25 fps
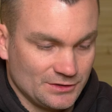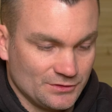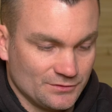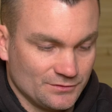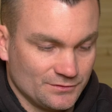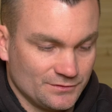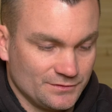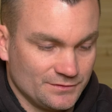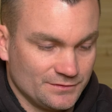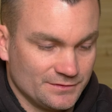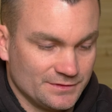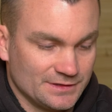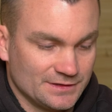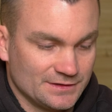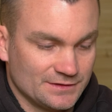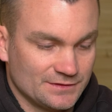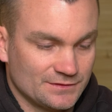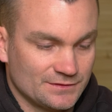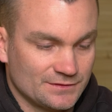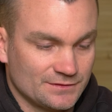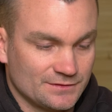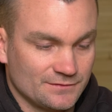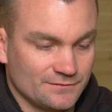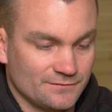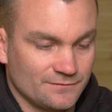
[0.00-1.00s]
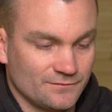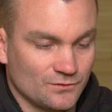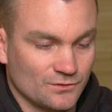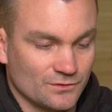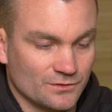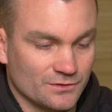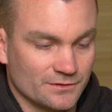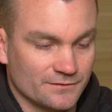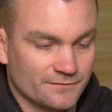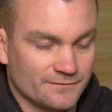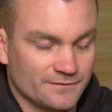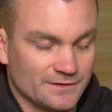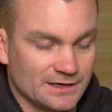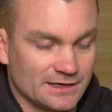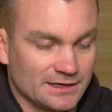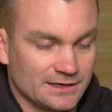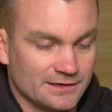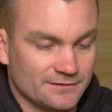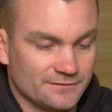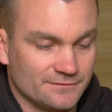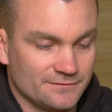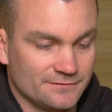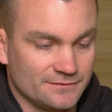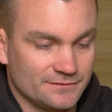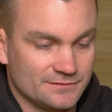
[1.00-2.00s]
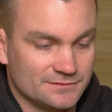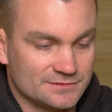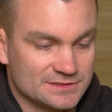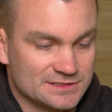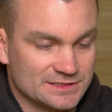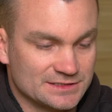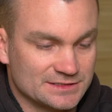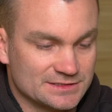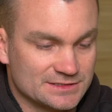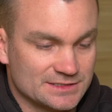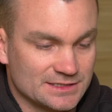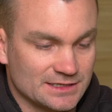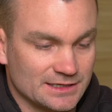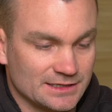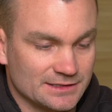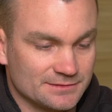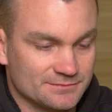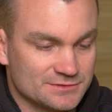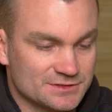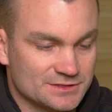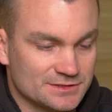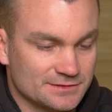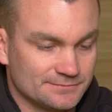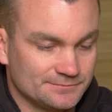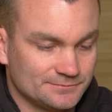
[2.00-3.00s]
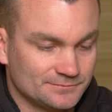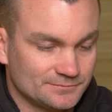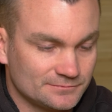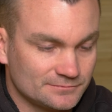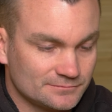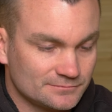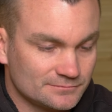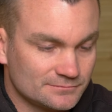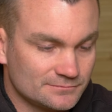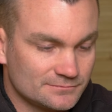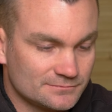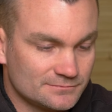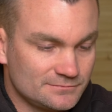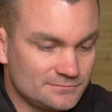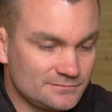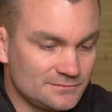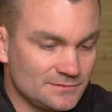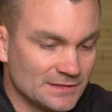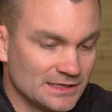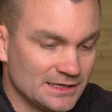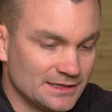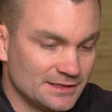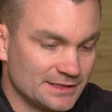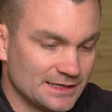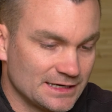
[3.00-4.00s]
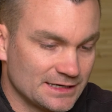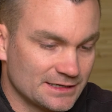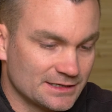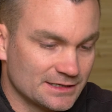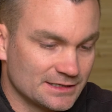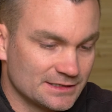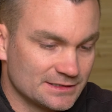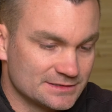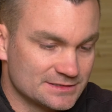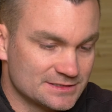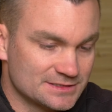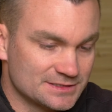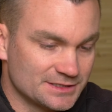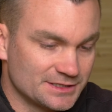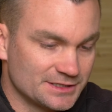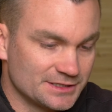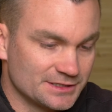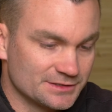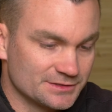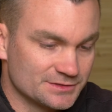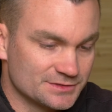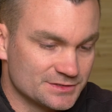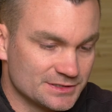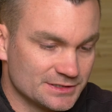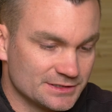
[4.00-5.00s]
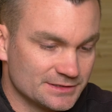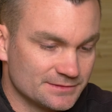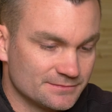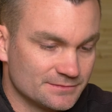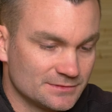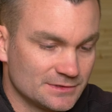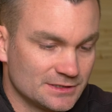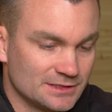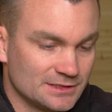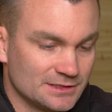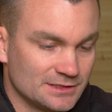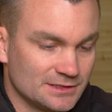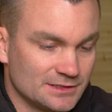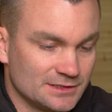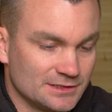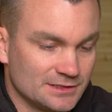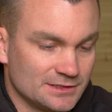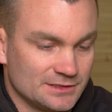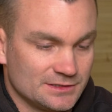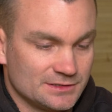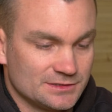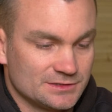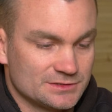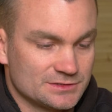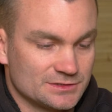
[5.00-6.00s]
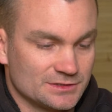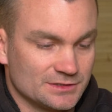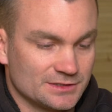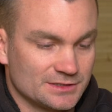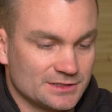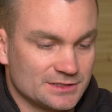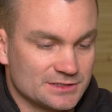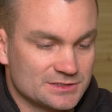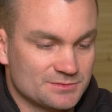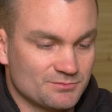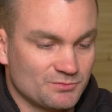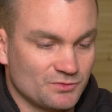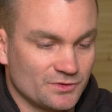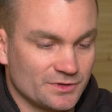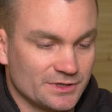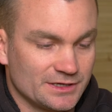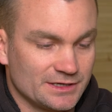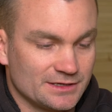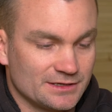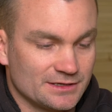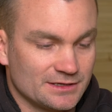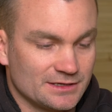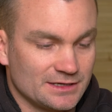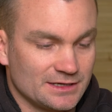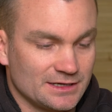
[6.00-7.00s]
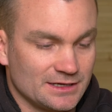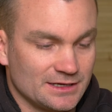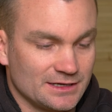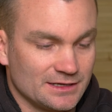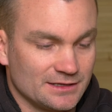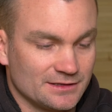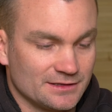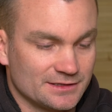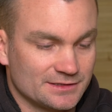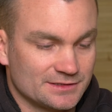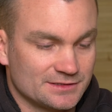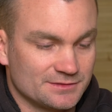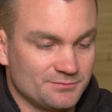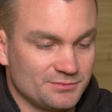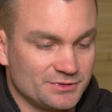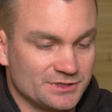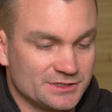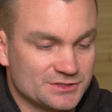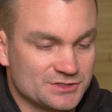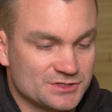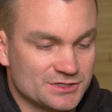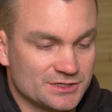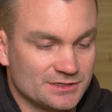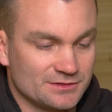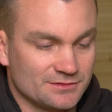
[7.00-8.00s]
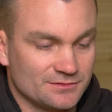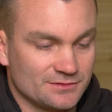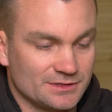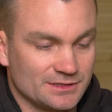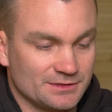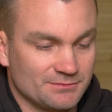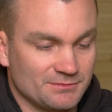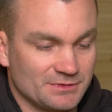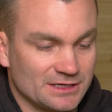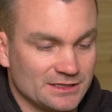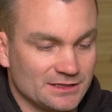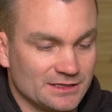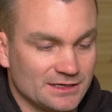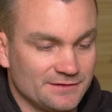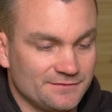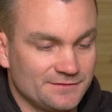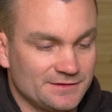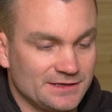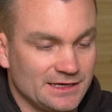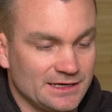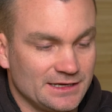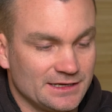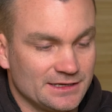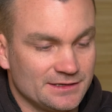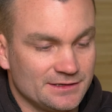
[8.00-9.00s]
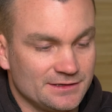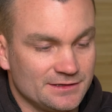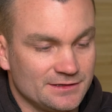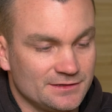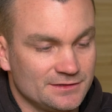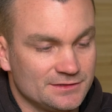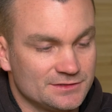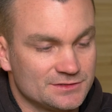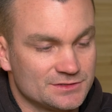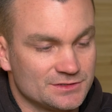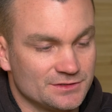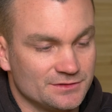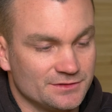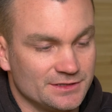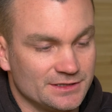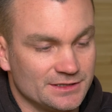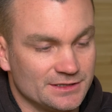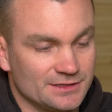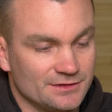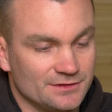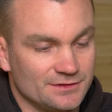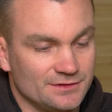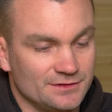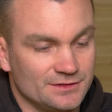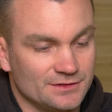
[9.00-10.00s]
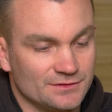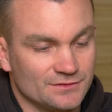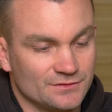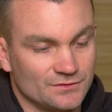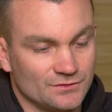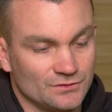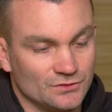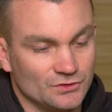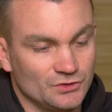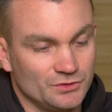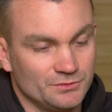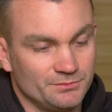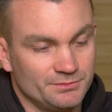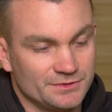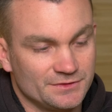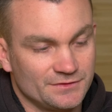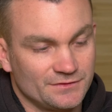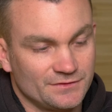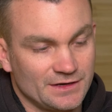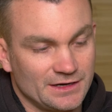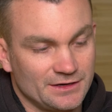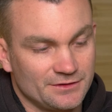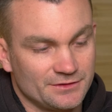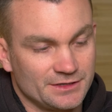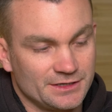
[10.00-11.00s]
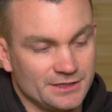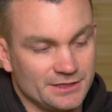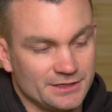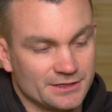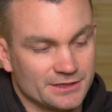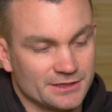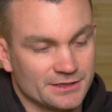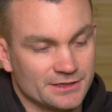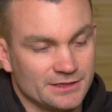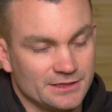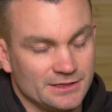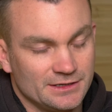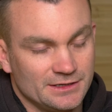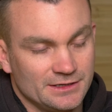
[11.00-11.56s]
you'll do this 4 or 5, 6 times, and that kind of secures it. So at this point, I like to pinch it in my left hand so that this loop is out here,